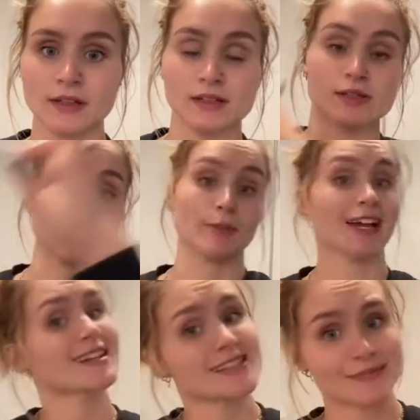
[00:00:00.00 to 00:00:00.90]
So
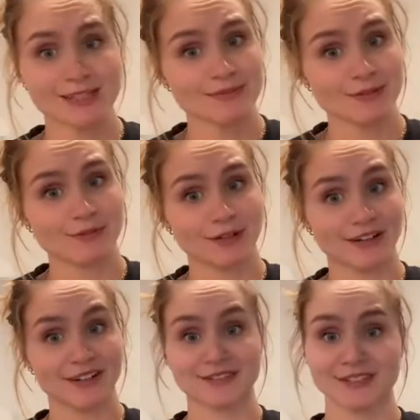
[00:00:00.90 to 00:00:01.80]
because it's meant to be
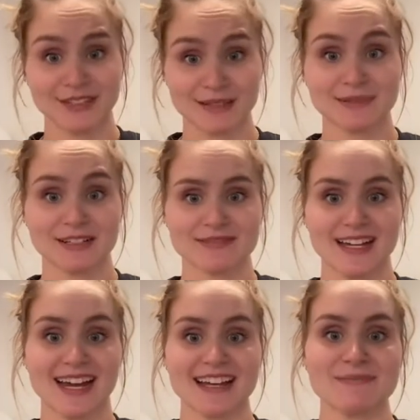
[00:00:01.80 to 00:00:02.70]
worn over a long period of
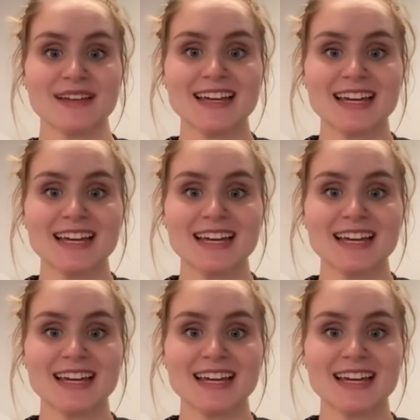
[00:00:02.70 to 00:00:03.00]
time,